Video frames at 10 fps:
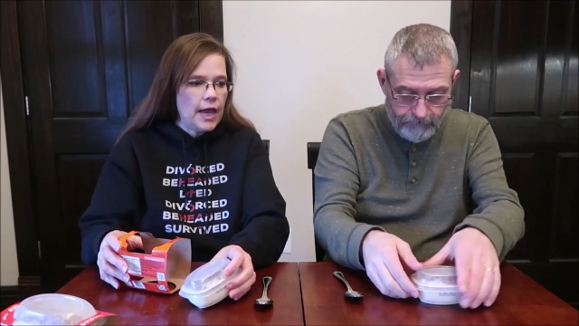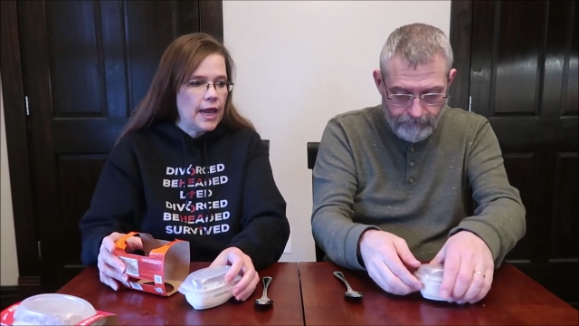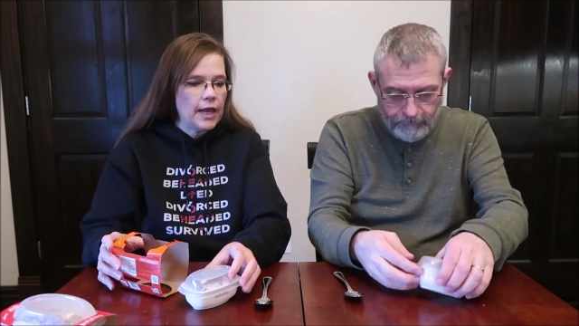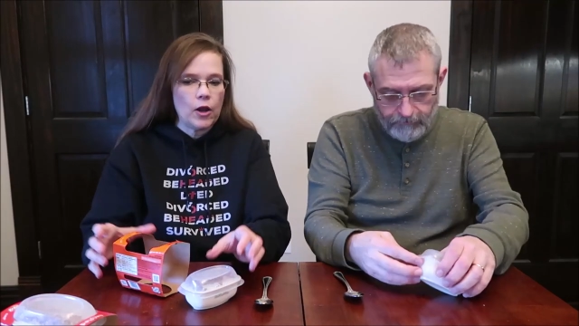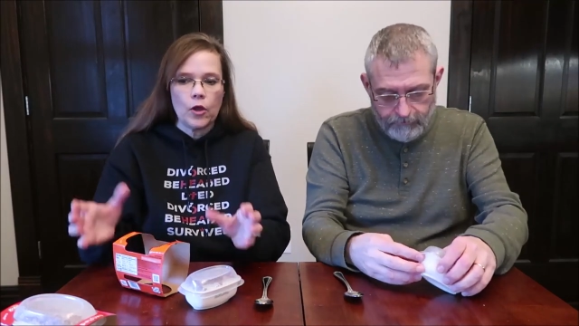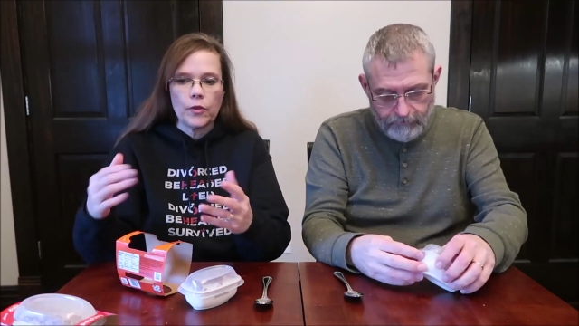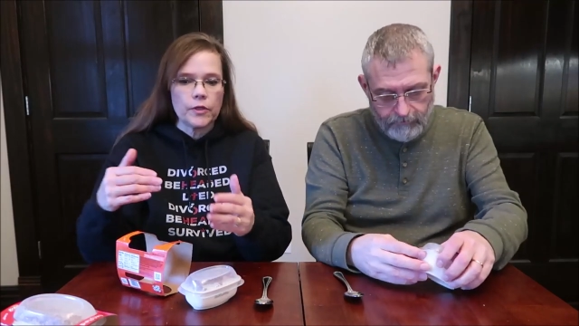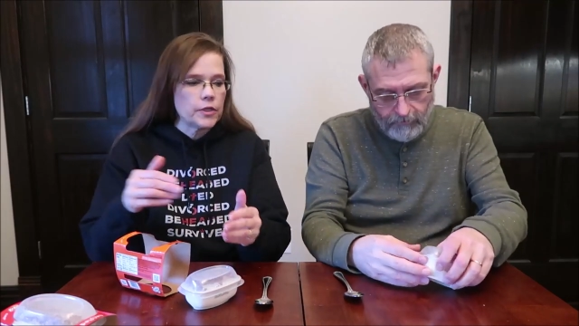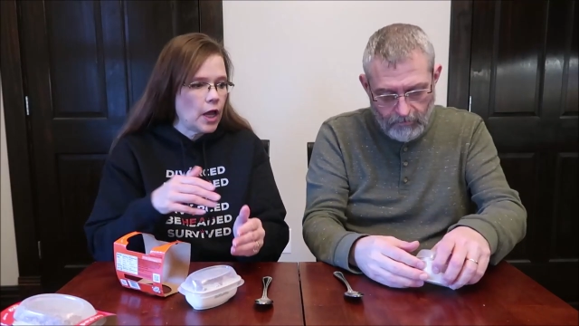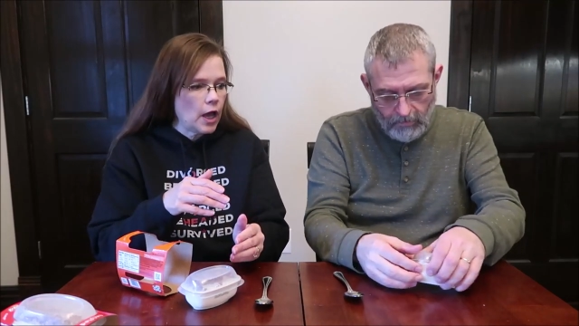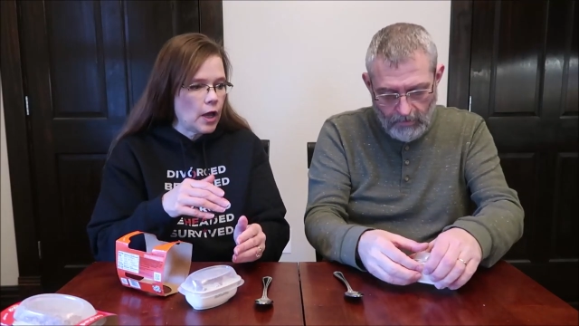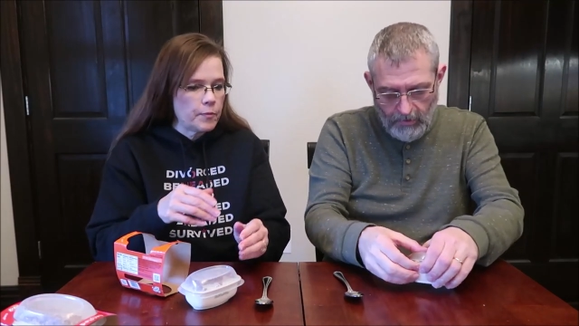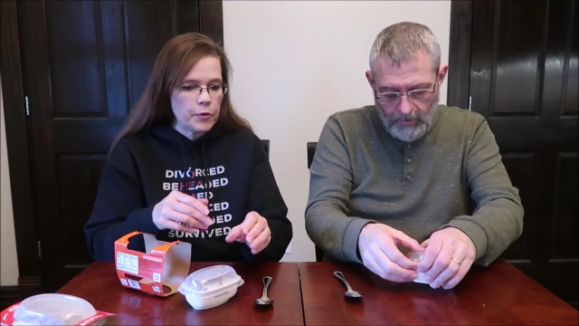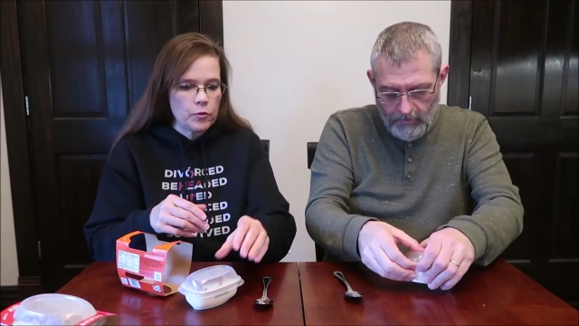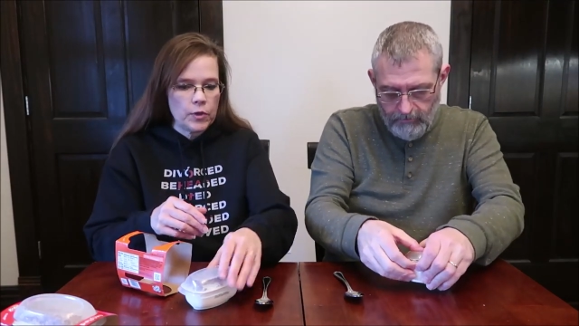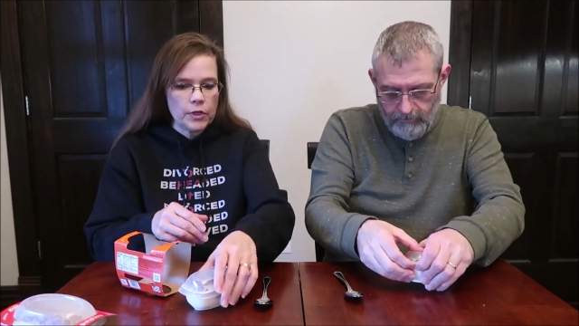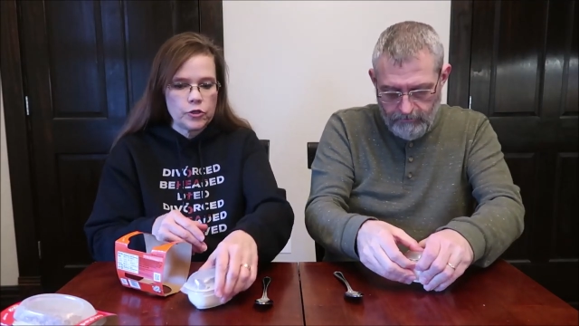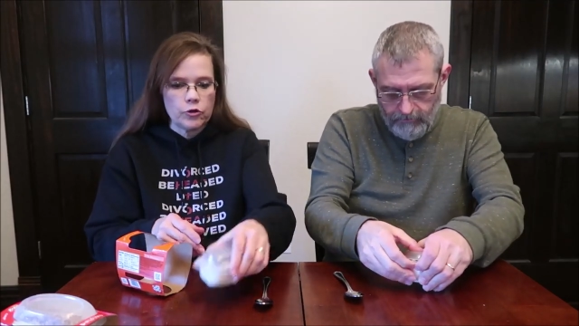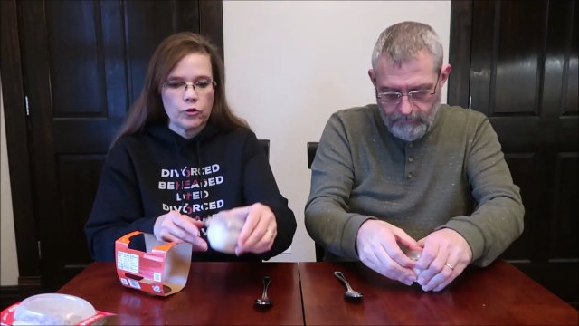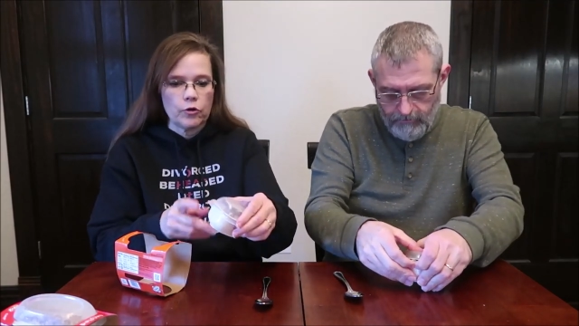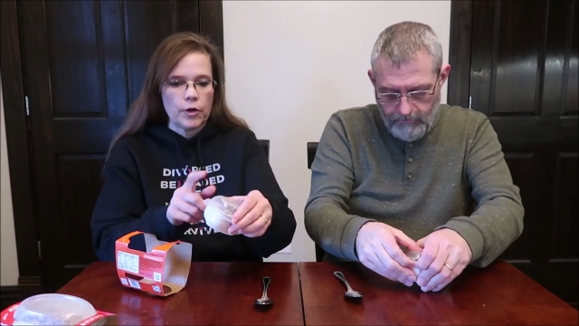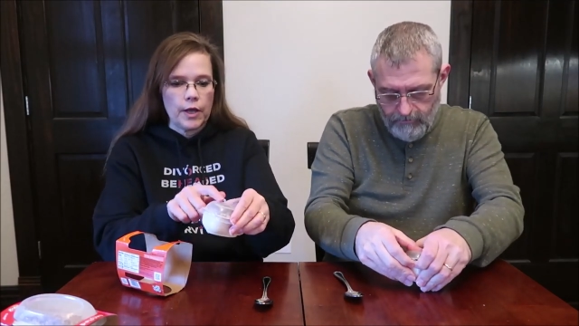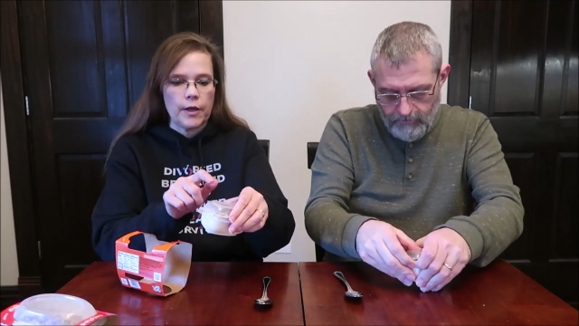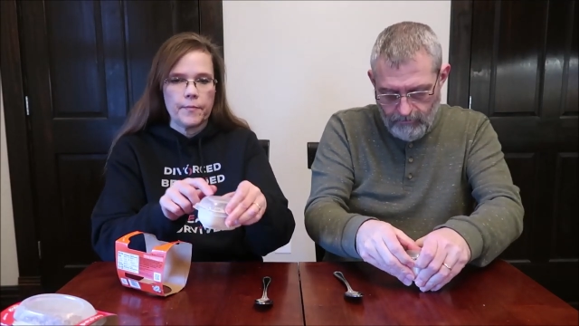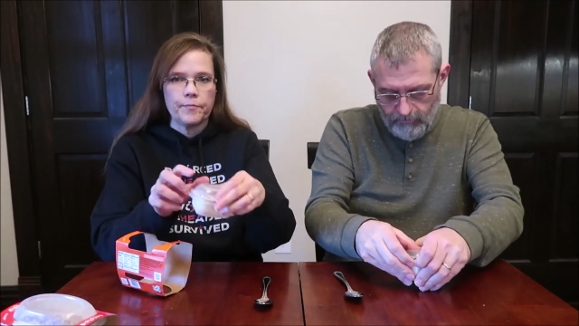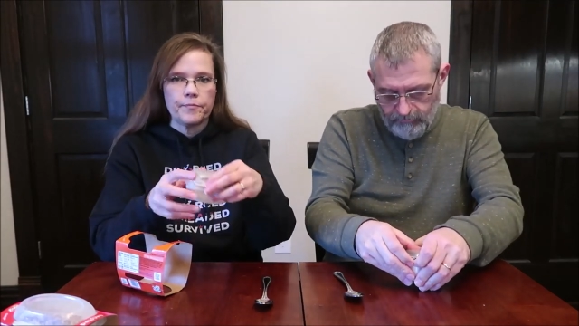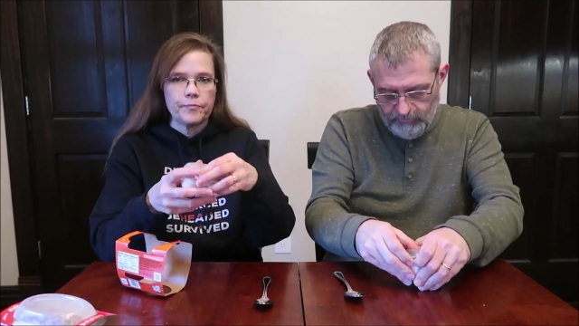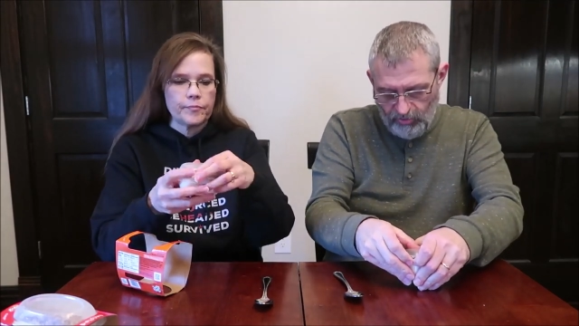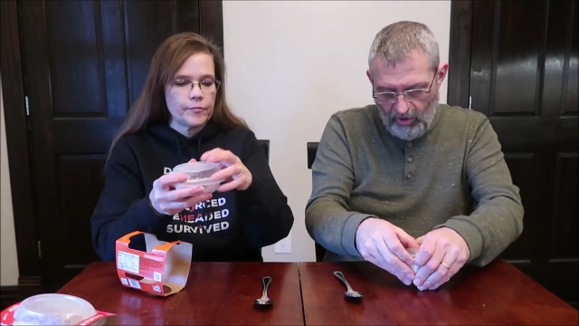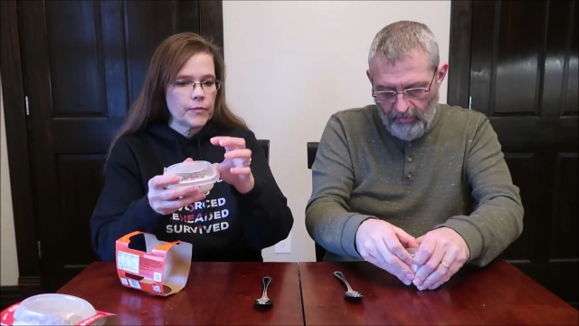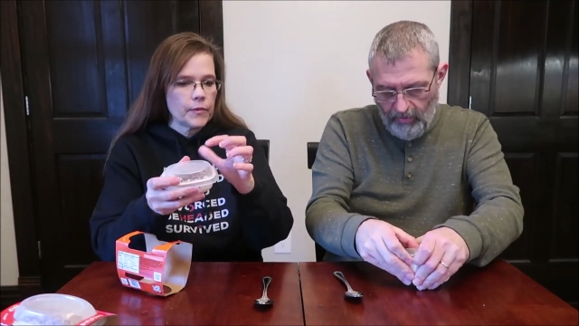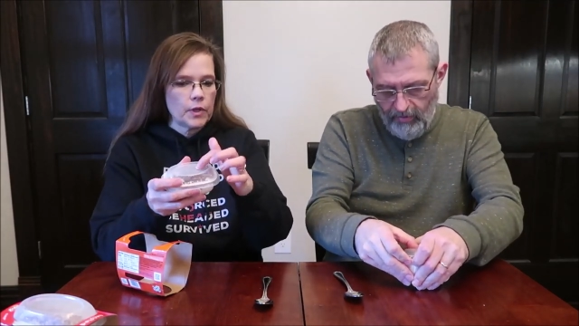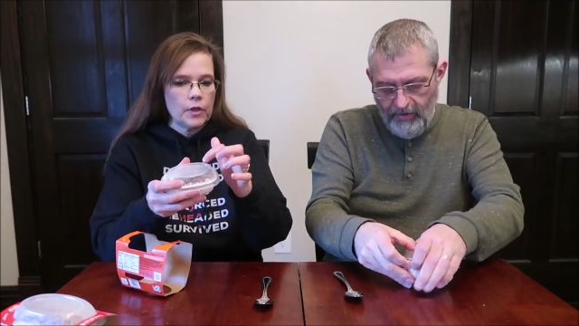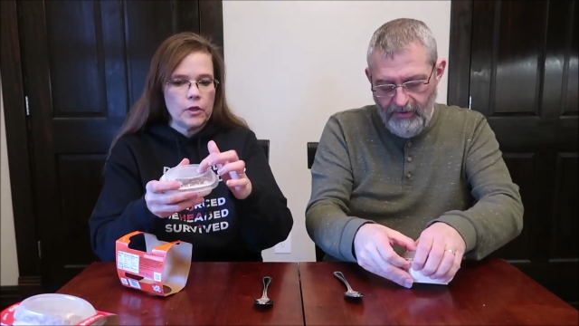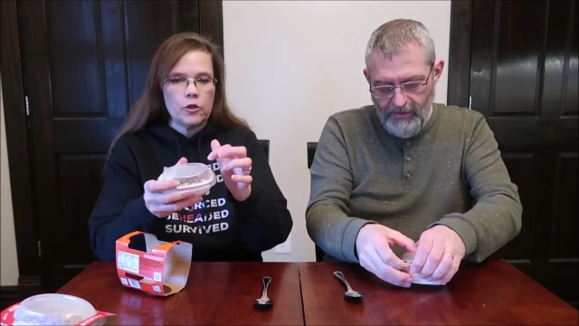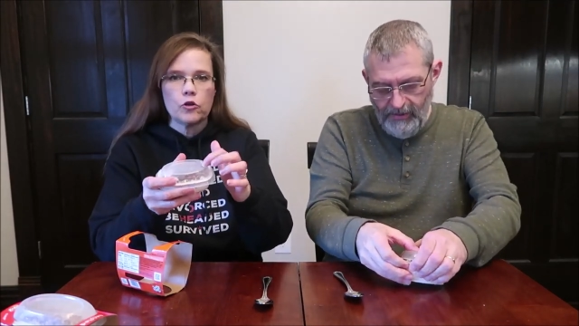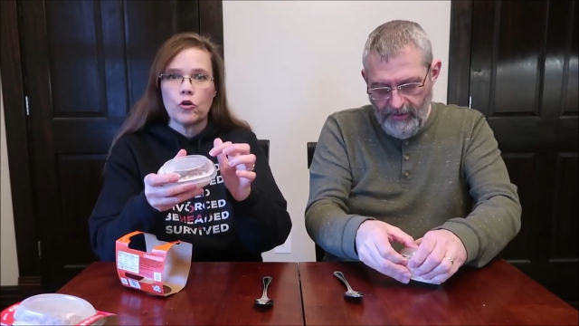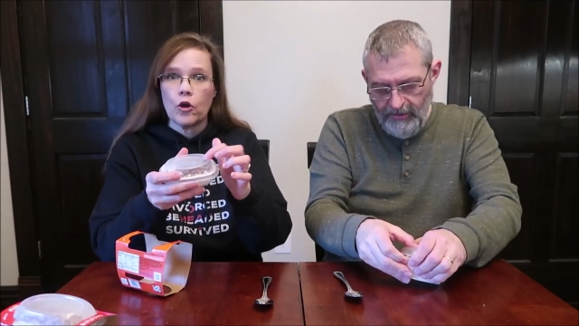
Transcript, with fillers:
Speaker 1: and on the top you get your um, your